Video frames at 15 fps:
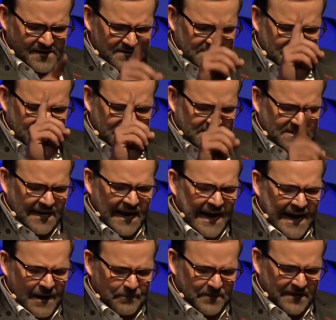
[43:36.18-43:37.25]

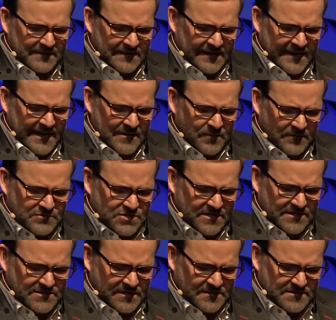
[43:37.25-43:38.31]
Stop in the name of
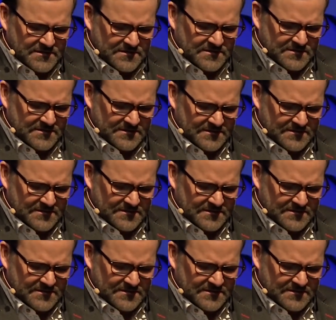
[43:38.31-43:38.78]
Jesus.